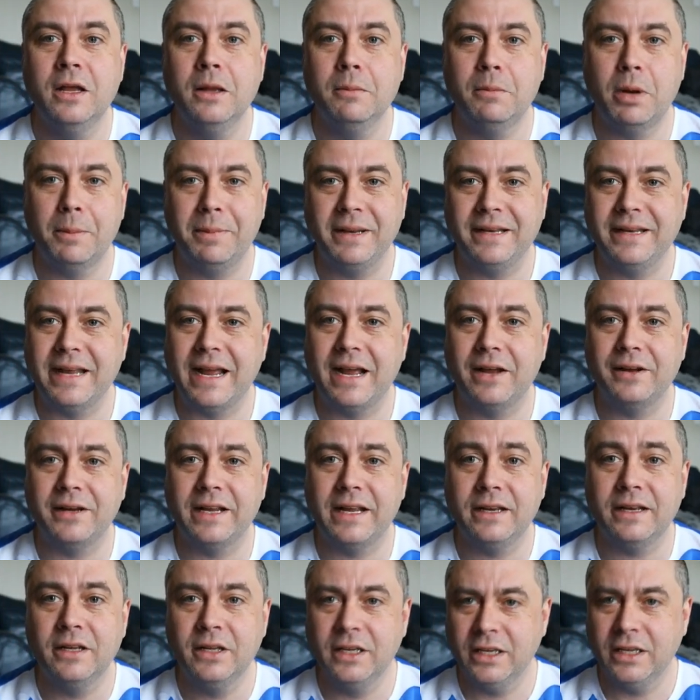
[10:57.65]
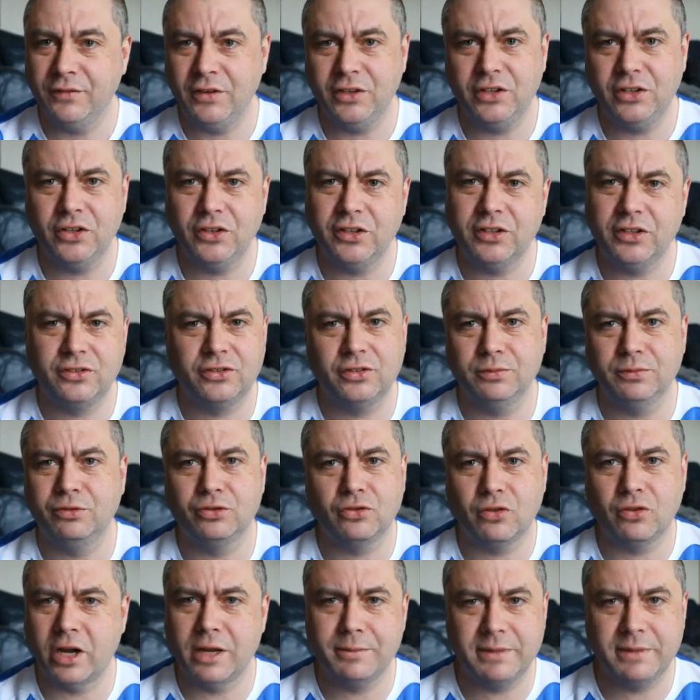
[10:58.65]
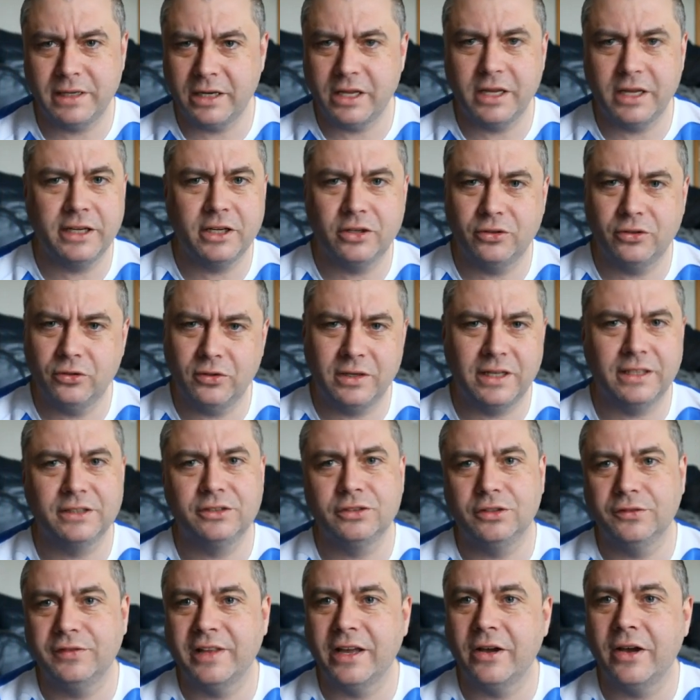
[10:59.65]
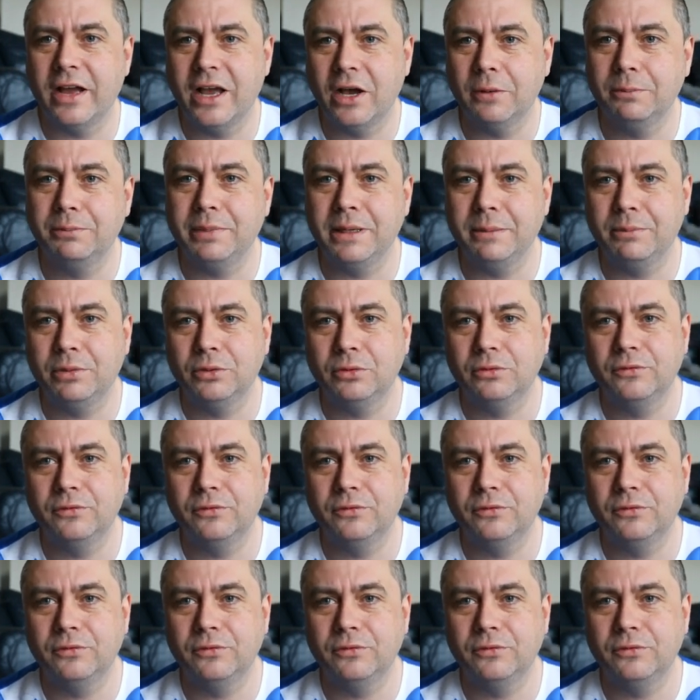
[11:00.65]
Pop it down in. If you do the subscribe and like and all that stuff, that'll help people